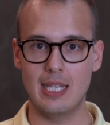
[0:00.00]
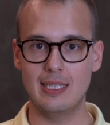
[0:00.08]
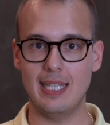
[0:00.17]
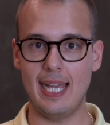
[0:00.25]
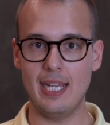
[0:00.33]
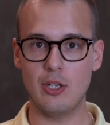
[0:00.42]

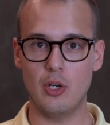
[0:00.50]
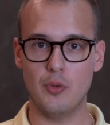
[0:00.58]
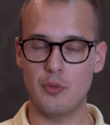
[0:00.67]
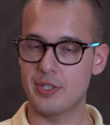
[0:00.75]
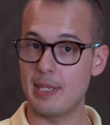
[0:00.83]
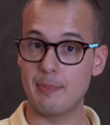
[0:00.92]
like on,
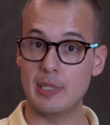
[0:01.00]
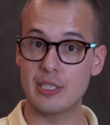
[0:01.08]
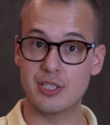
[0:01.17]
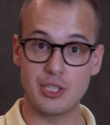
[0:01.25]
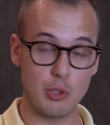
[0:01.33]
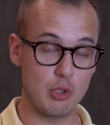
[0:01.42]
for example,
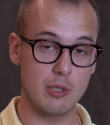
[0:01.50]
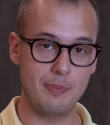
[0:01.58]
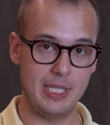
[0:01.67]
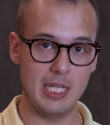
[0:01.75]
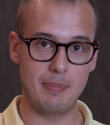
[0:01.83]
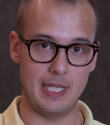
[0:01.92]
social
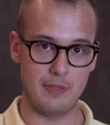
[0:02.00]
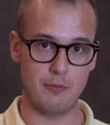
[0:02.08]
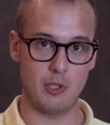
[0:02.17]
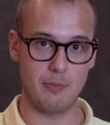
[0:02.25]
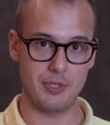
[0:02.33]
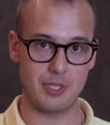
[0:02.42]
media
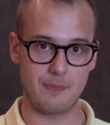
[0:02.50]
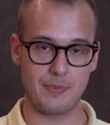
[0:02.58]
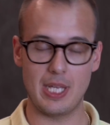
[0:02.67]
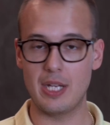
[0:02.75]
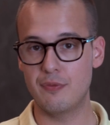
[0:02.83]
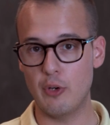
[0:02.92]
platforms.
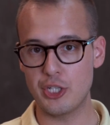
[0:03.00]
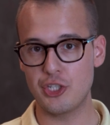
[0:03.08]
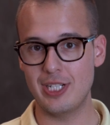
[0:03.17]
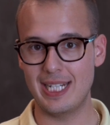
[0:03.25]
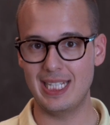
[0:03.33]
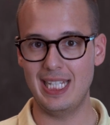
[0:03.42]

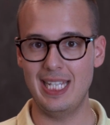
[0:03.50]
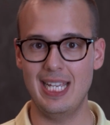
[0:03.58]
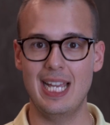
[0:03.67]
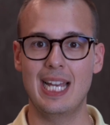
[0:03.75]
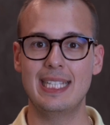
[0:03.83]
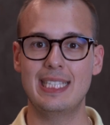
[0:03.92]
Unfortunately,
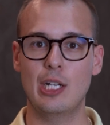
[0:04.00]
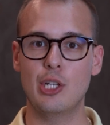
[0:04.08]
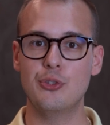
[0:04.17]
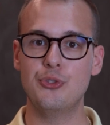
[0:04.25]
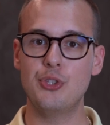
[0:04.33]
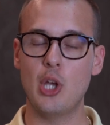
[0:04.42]
there are
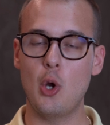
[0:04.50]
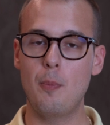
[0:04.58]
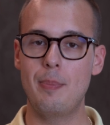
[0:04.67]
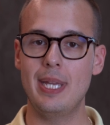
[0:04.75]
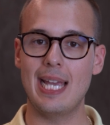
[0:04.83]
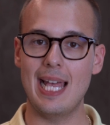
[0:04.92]
no
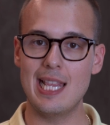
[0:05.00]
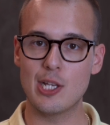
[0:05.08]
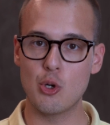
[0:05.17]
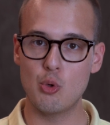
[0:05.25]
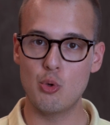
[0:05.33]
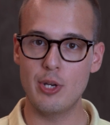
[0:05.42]
big
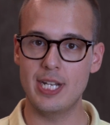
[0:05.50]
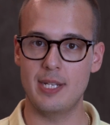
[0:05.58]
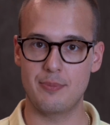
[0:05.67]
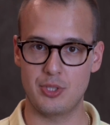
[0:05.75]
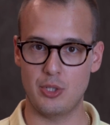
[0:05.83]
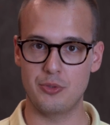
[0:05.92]

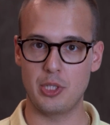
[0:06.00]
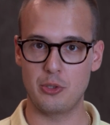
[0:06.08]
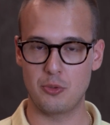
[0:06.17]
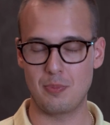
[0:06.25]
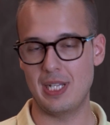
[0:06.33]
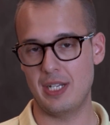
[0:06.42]
algorithms on
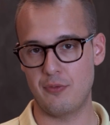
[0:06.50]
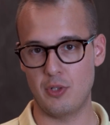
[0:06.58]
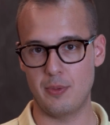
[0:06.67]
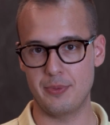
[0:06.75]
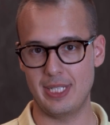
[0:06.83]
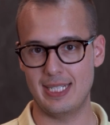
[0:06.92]
those
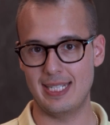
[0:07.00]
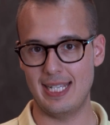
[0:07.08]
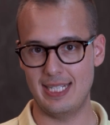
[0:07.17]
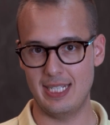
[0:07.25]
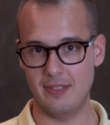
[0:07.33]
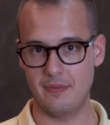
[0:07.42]
platforms at
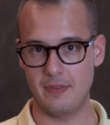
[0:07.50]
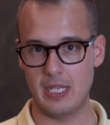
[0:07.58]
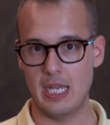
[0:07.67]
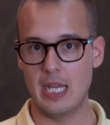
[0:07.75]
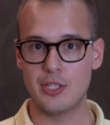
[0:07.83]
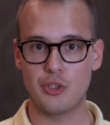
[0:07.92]
native.
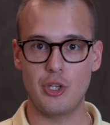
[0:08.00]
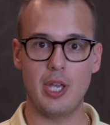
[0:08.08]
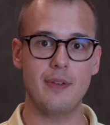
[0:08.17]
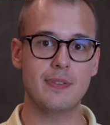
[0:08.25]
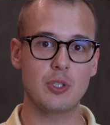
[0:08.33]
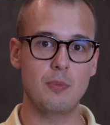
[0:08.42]
So you
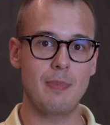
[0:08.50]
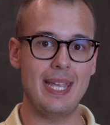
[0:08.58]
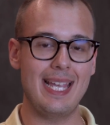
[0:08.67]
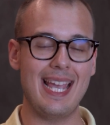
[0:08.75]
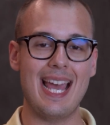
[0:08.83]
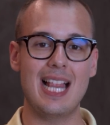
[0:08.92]
have to
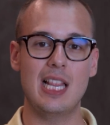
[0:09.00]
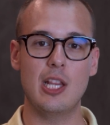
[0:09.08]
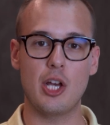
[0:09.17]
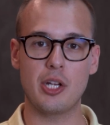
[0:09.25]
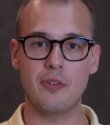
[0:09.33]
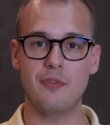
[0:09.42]
make a
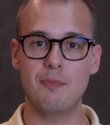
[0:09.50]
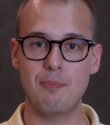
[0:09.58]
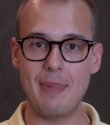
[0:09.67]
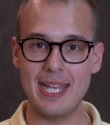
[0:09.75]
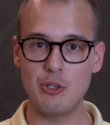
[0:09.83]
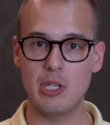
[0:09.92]
lot of
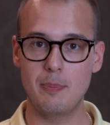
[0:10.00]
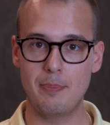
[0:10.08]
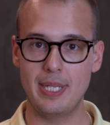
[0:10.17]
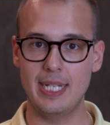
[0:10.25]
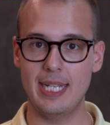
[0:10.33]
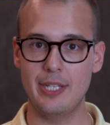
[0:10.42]
manual
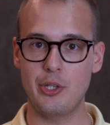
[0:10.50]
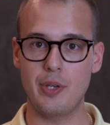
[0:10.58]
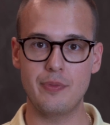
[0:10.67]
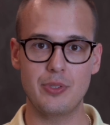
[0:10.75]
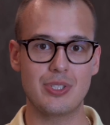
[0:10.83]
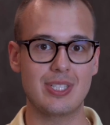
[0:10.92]
bidding, you
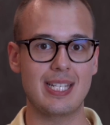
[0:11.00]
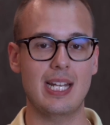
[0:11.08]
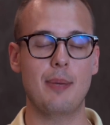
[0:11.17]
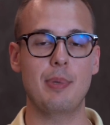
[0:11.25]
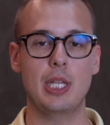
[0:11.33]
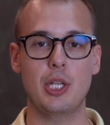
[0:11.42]
have to set
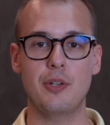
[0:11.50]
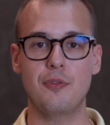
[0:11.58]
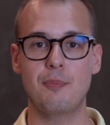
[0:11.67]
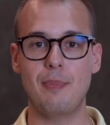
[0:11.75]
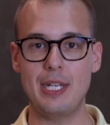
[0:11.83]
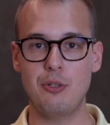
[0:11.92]
up a lot
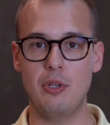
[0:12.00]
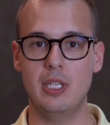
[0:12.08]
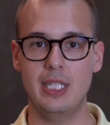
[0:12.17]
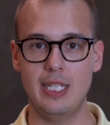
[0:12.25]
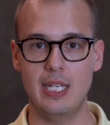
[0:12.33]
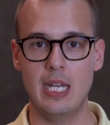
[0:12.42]
of
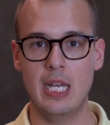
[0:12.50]
manually.